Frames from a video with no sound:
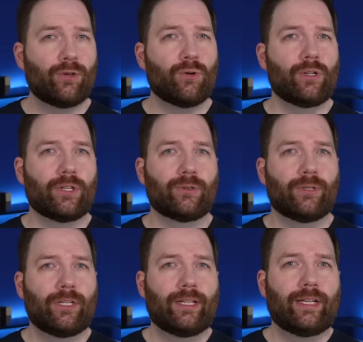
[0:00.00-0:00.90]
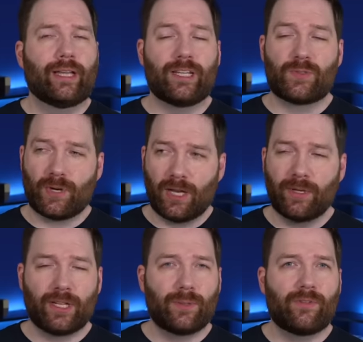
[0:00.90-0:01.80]
annoy you. And it's probably
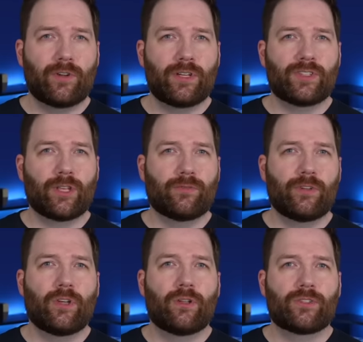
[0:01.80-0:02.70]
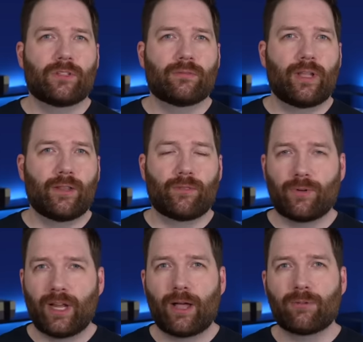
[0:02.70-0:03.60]
going to be very self indulgent. At
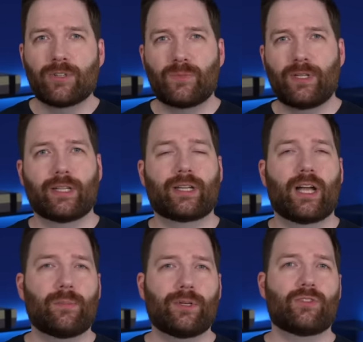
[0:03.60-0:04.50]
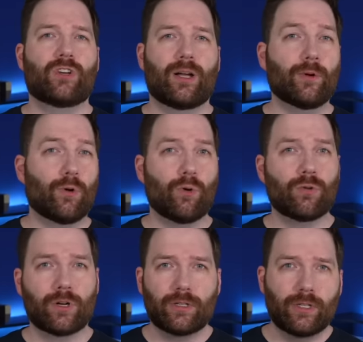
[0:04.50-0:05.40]
three hours, being a comedy, drama,
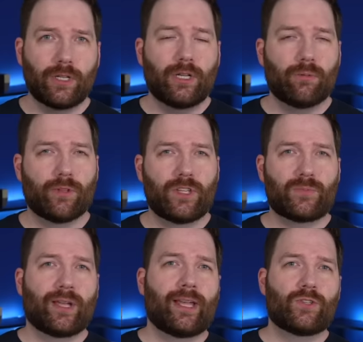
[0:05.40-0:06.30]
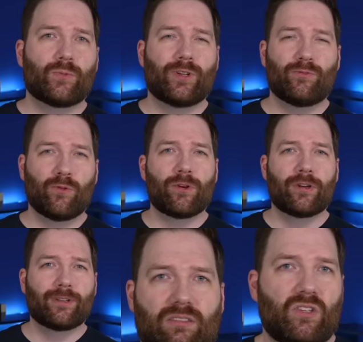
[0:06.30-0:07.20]
horror, released by
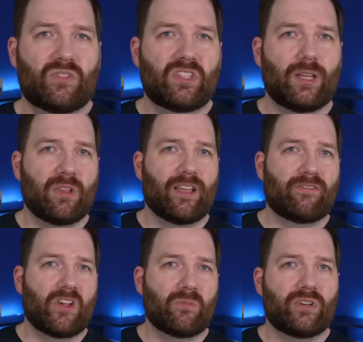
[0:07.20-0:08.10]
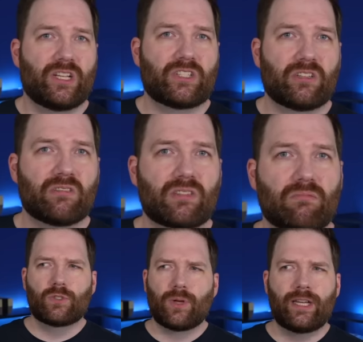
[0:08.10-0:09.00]
A24, those seem like fair predictions.
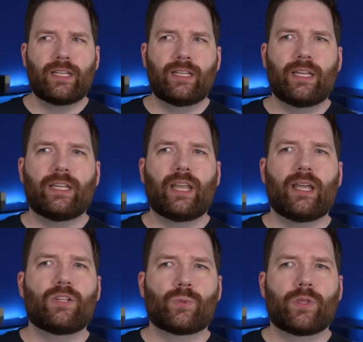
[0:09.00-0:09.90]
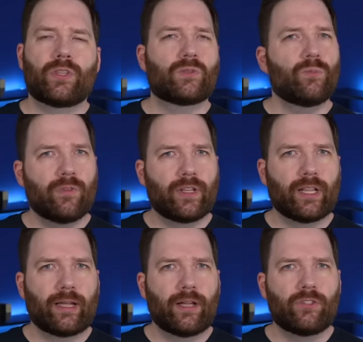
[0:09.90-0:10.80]
So I didn't engage with this movie
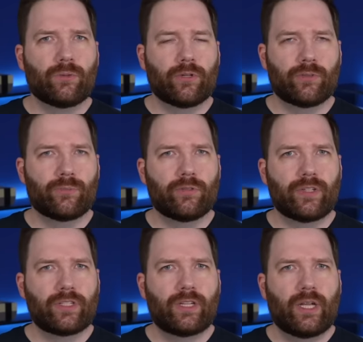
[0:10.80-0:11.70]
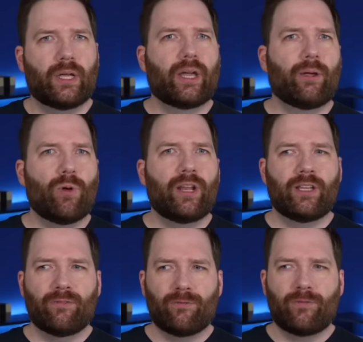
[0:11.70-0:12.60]
like I do other movies. I went
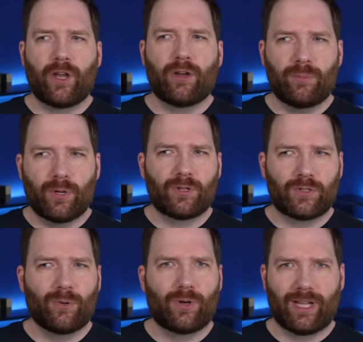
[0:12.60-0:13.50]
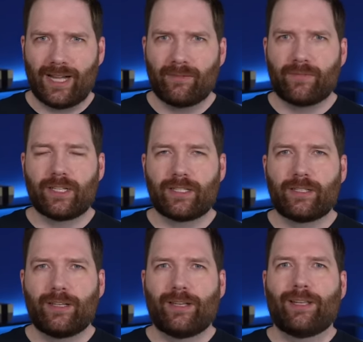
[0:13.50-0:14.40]
in very much so confident
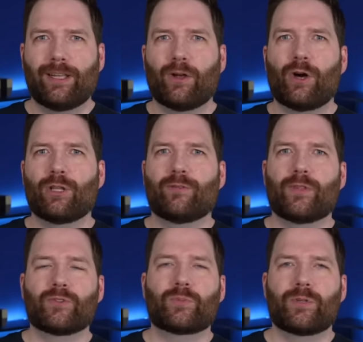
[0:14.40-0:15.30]
in all of those